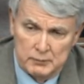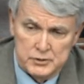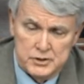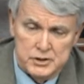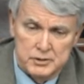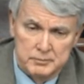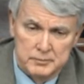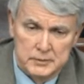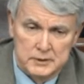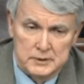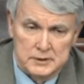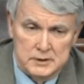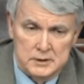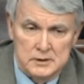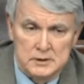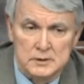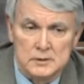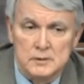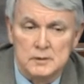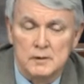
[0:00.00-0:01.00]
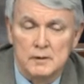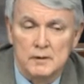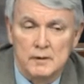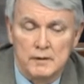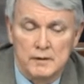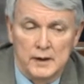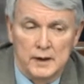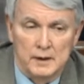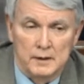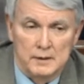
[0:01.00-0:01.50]
I would submit to you
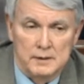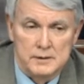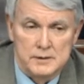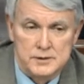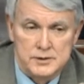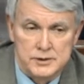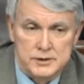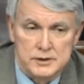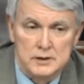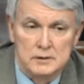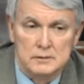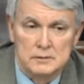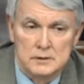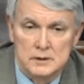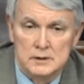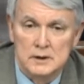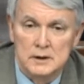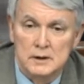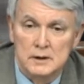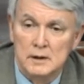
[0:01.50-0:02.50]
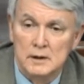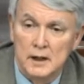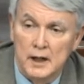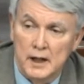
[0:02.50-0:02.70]
that CON